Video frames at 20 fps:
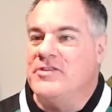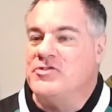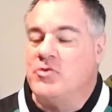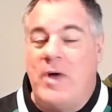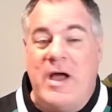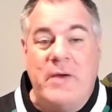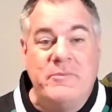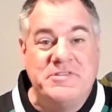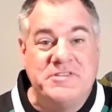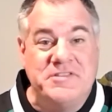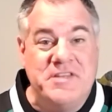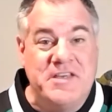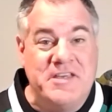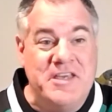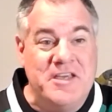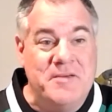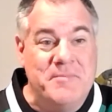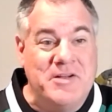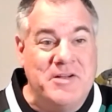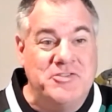So I was
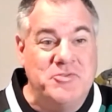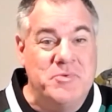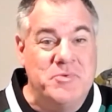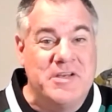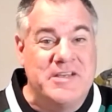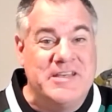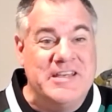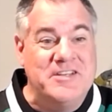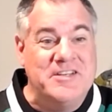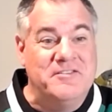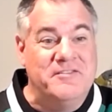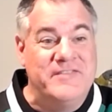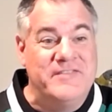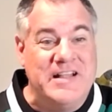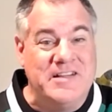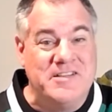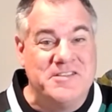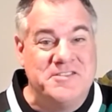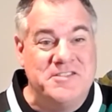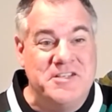thinking about doing a Kindle
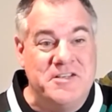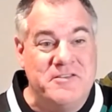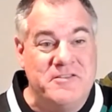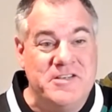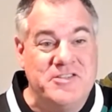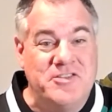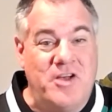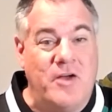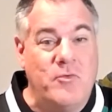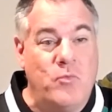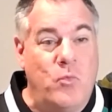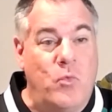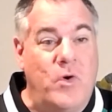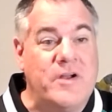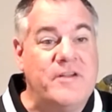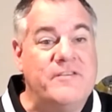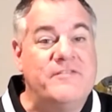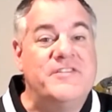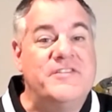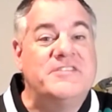Vella series on
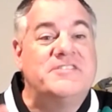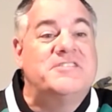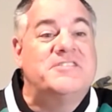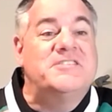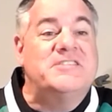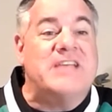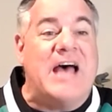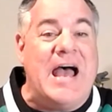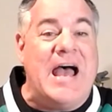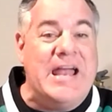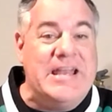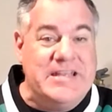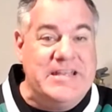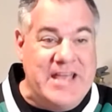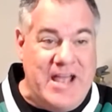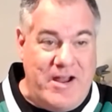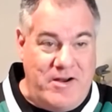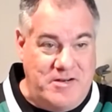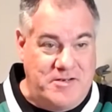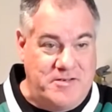one of the
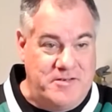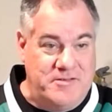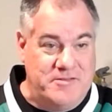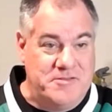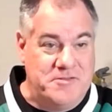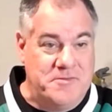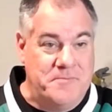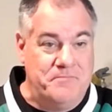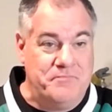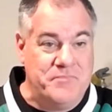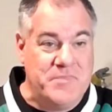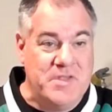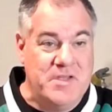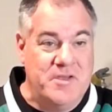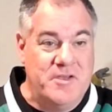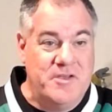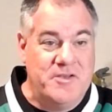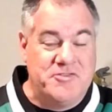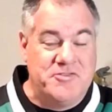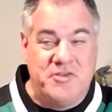side characters.
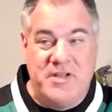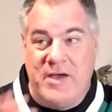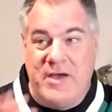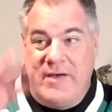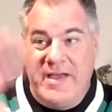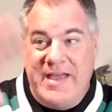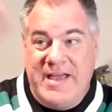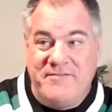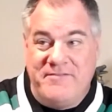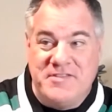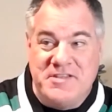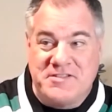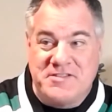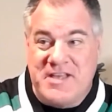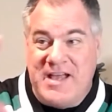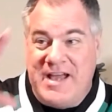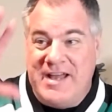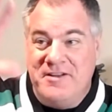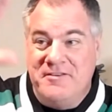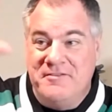So now I have this
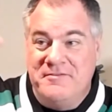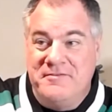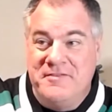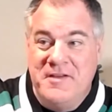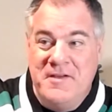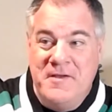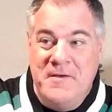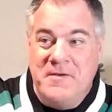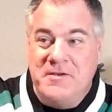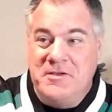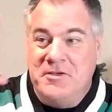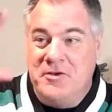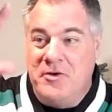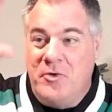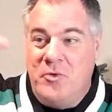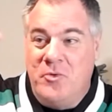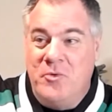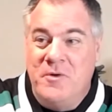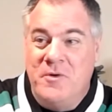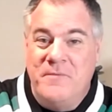kind of,
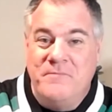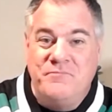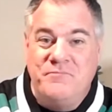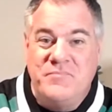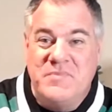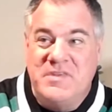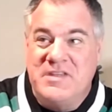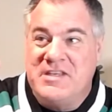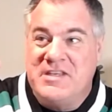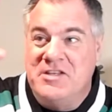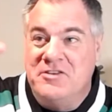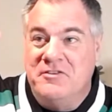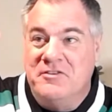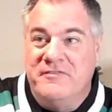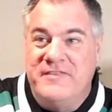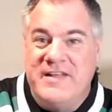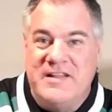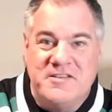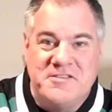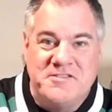Kindle
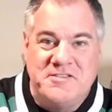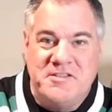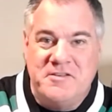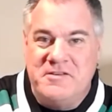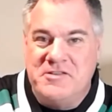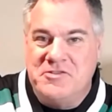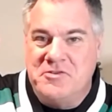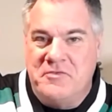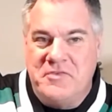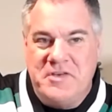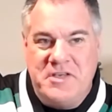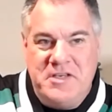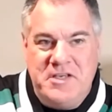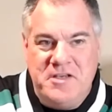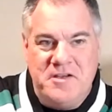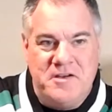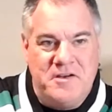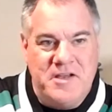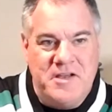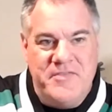Vella series over
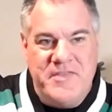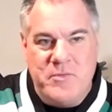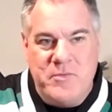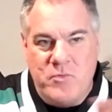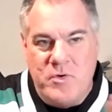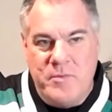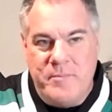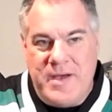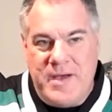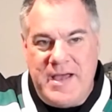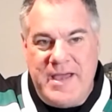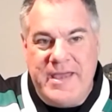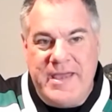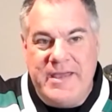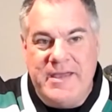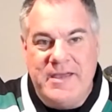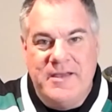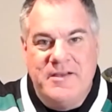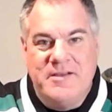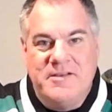here, and then when
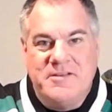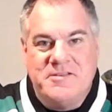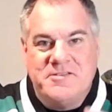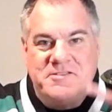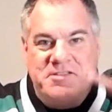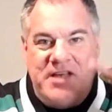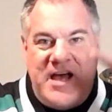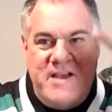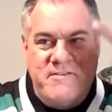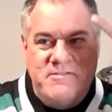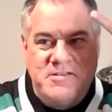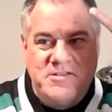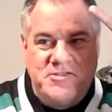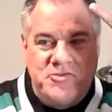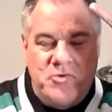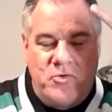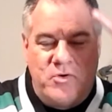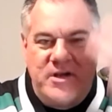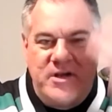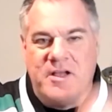my Siren
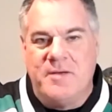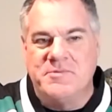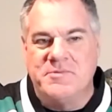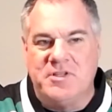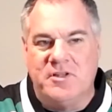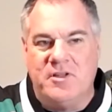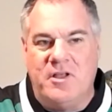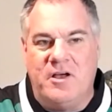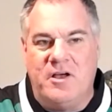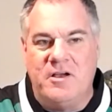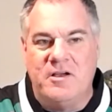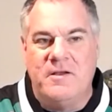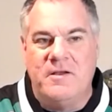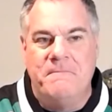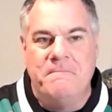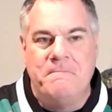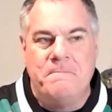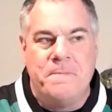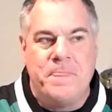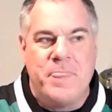story comes
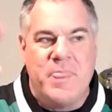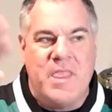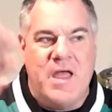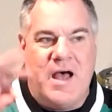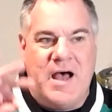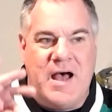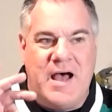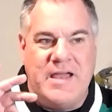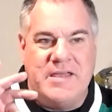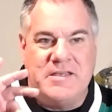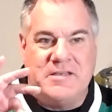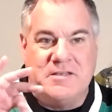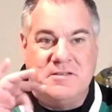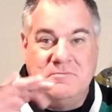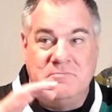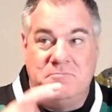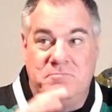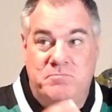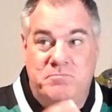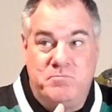along, I
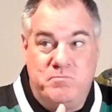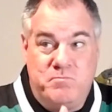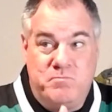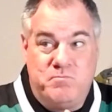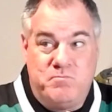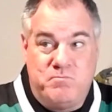can,